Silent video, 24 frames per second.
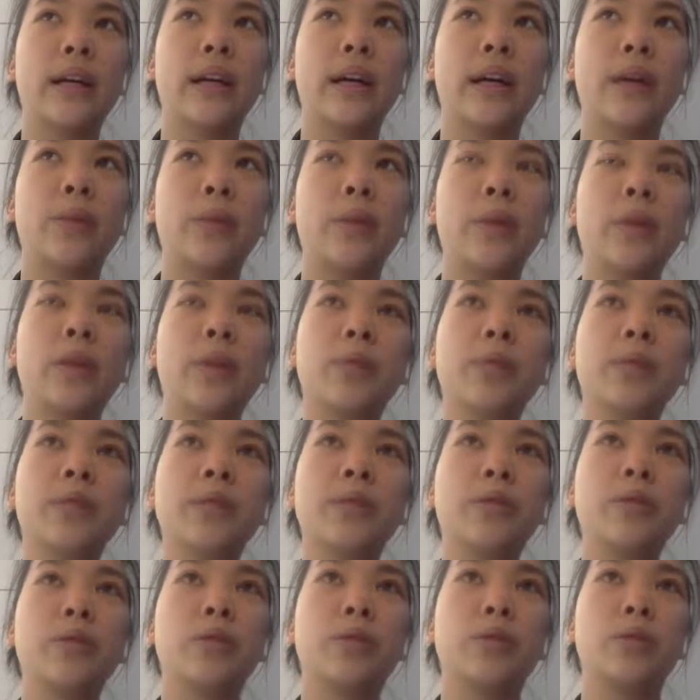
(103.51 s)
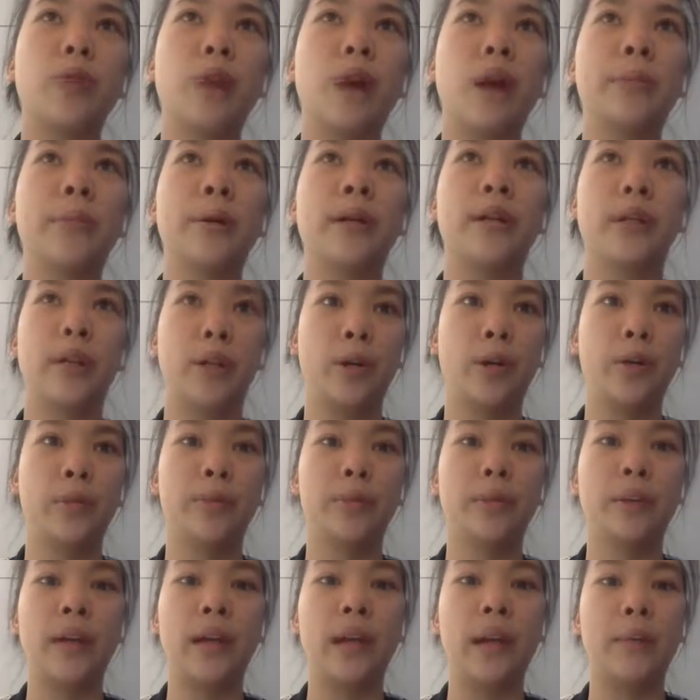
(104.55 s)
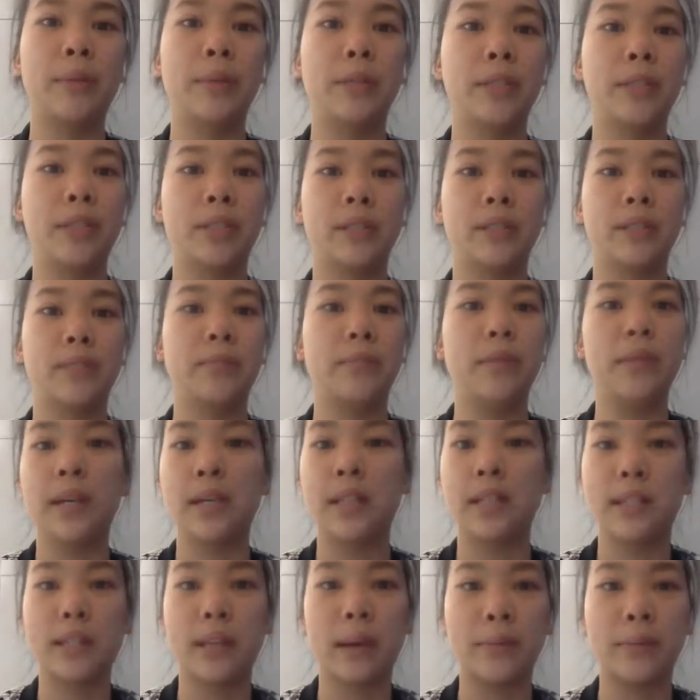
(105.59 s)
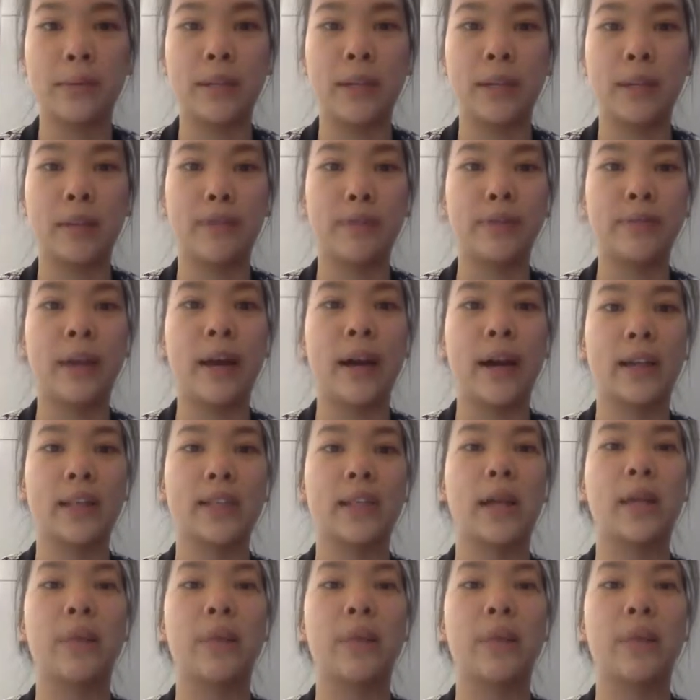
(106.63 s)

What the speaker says: And when there was no drama and no blame and just me accepting the facts,